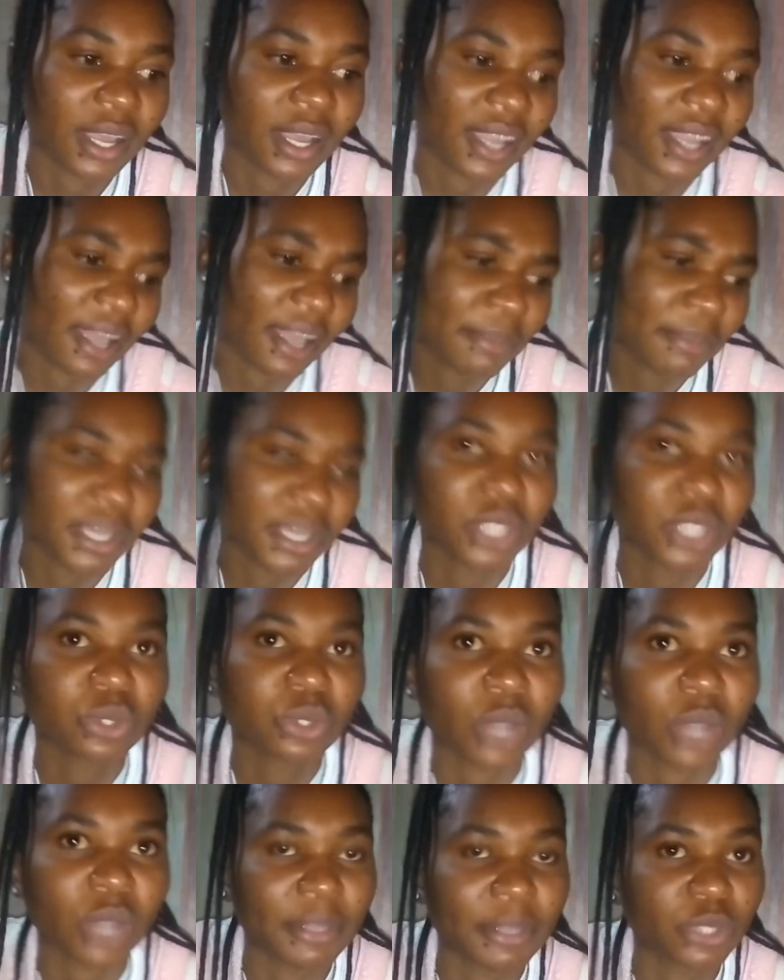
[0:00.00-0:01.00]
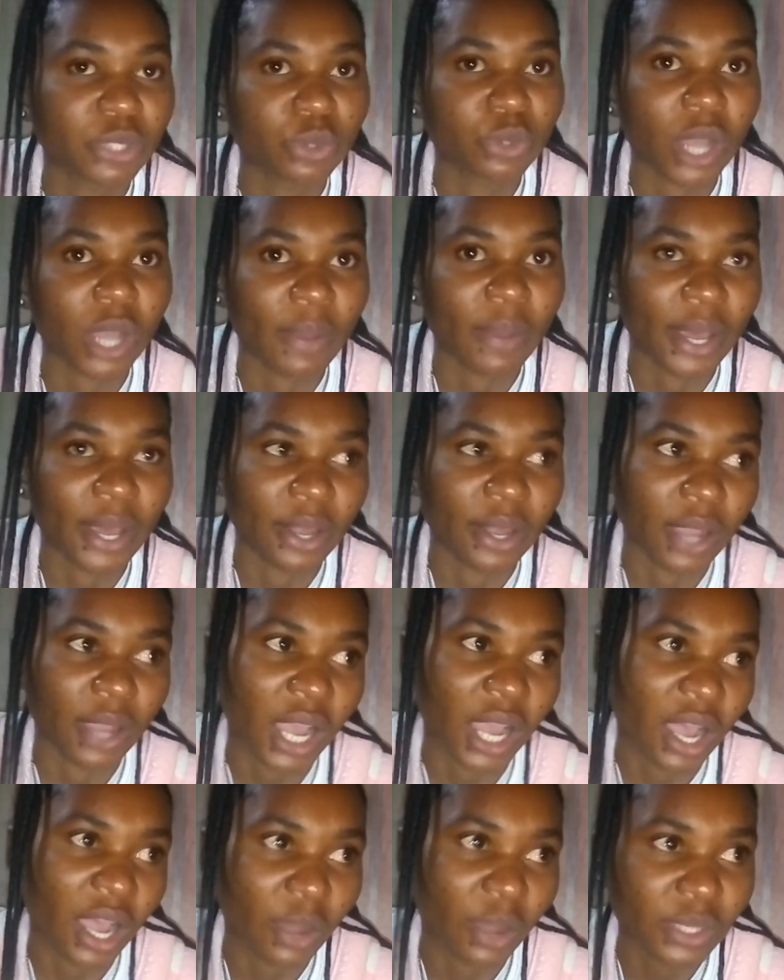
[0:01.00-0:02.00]
coming to into our
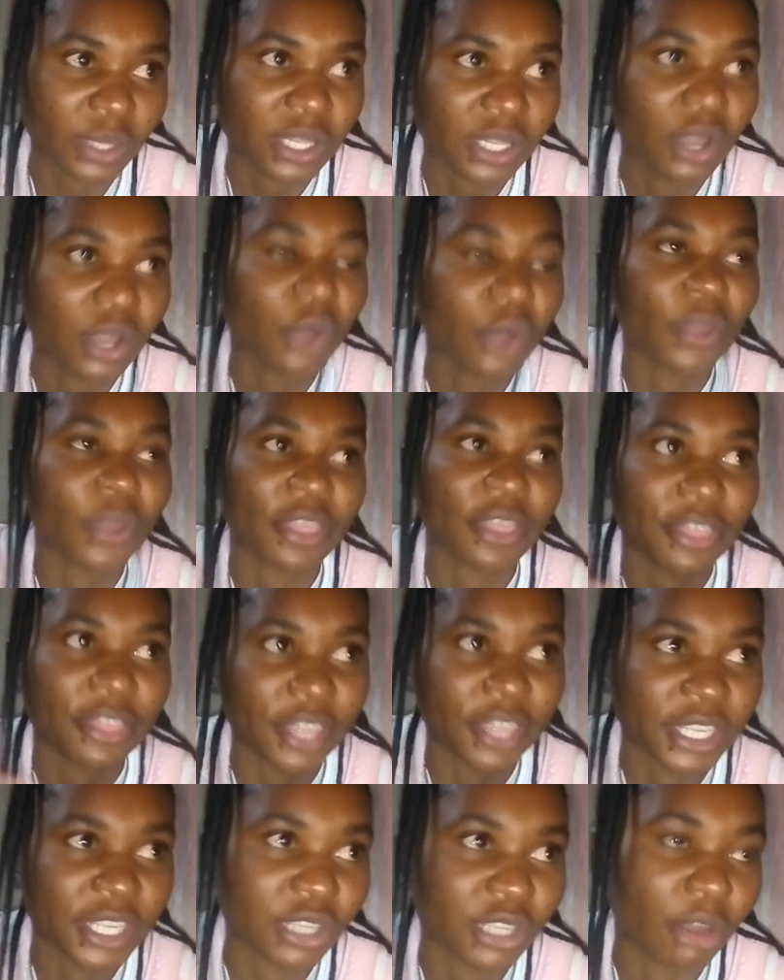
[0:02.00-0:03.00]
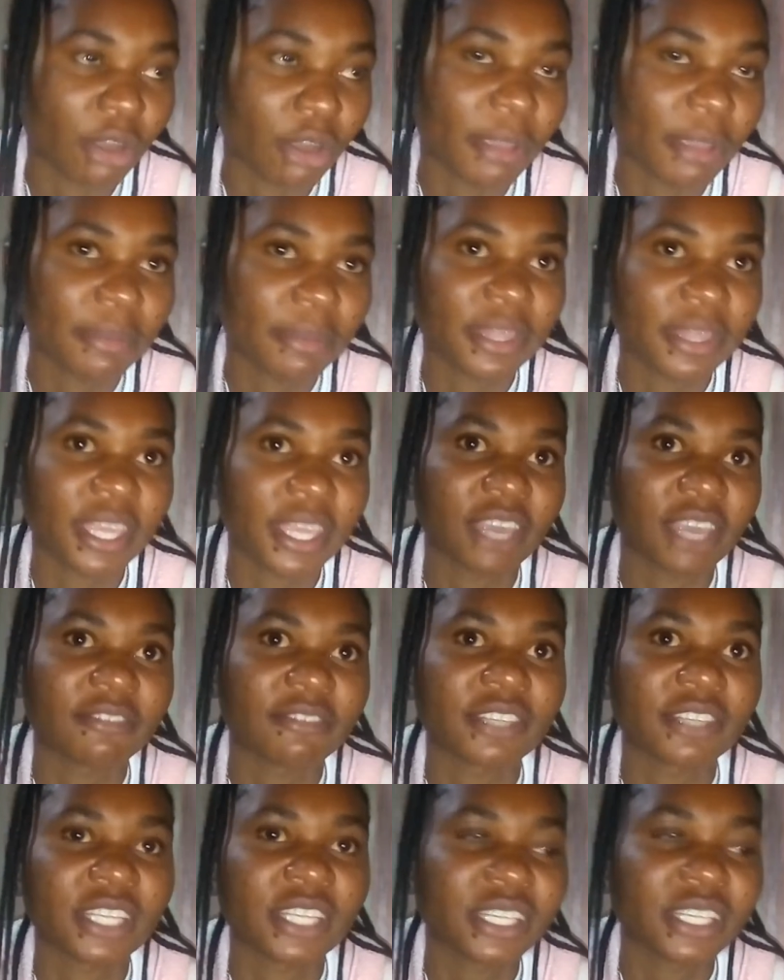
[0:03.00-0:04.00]
house with things, or maybe they have
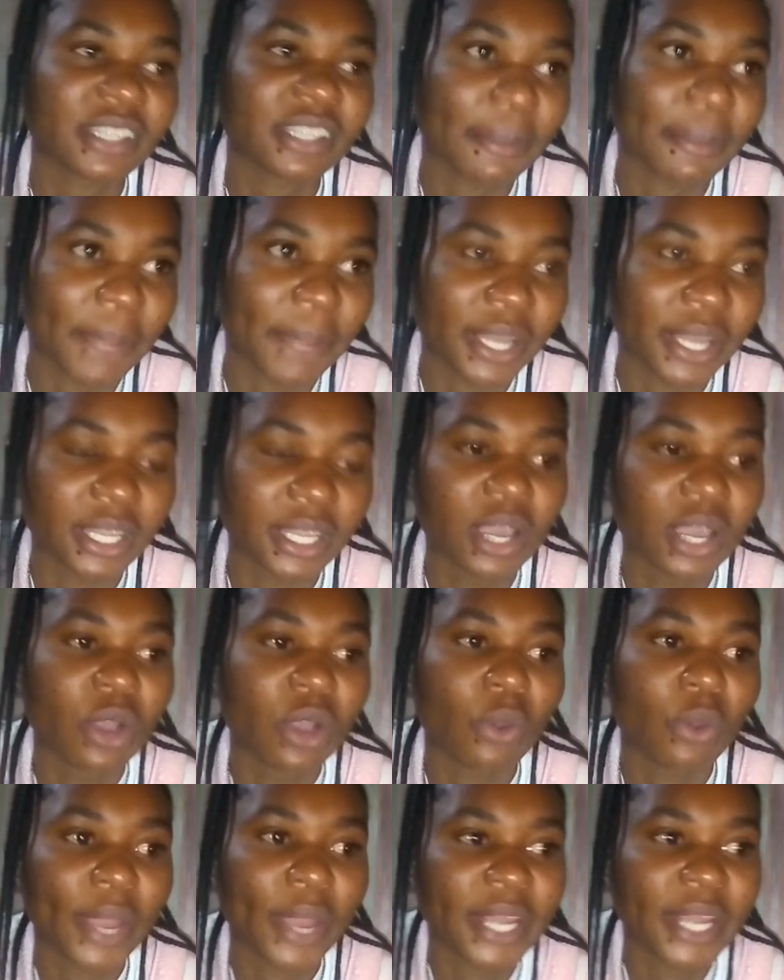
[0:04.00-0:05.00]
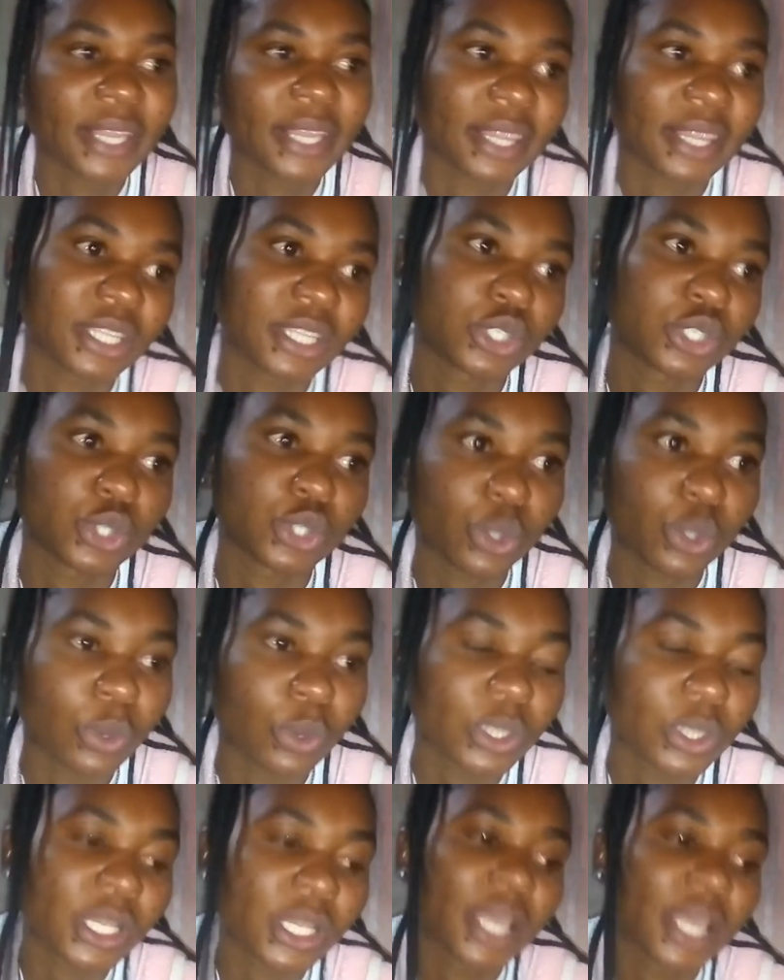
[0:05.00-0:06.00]
seen somebody wearing their
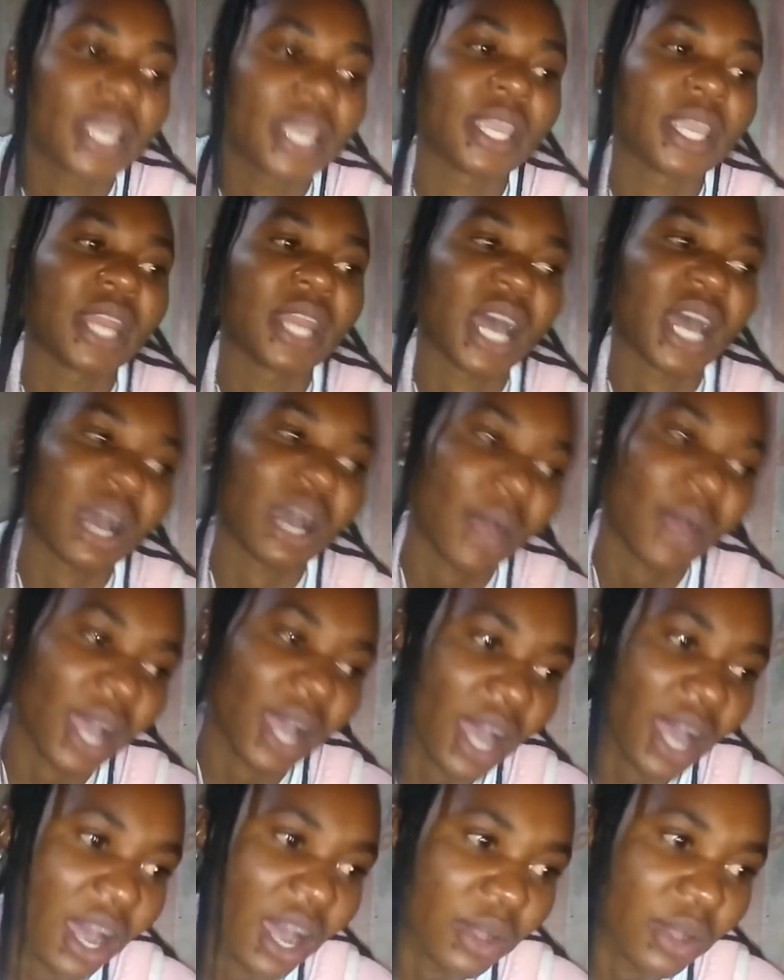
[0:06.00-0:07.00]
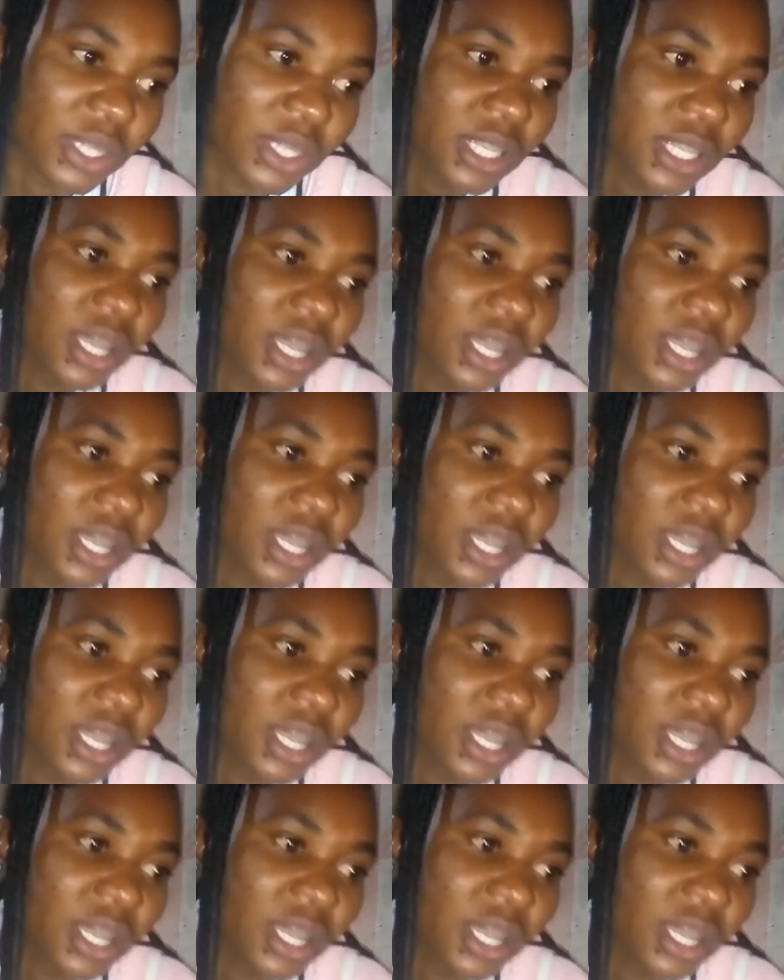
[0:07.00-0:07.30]
shoes in our house.